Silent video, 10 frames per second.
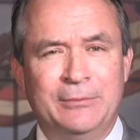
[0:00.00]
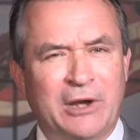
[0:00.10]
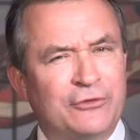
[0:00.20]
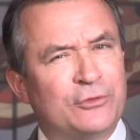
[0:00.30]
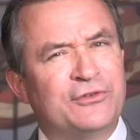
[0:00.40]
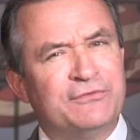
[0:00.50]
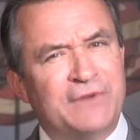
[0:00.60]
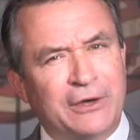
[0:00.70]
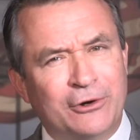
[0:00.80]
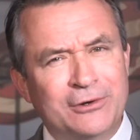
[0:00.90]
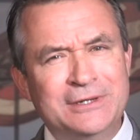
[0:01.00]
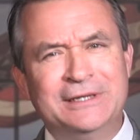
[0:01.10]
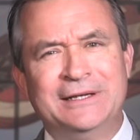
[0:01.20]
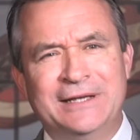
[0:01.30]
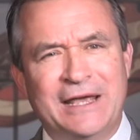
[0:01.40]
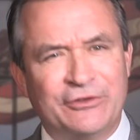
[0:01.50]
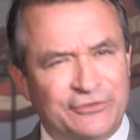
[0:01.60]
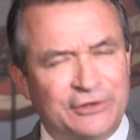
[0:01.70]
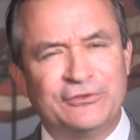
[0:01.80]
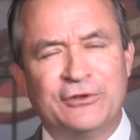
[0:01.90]
but also as a veteran and a
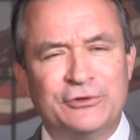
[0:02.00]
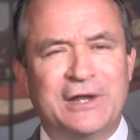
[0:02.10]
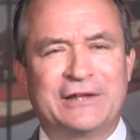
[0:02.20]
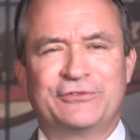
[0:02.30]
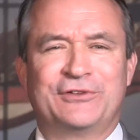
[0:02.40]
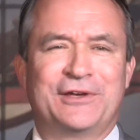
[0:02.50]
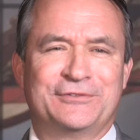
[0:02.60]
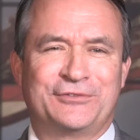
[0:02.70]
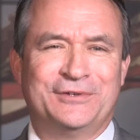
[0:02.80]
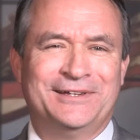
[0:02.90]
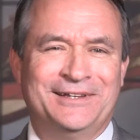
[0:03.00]
citizen of the United States.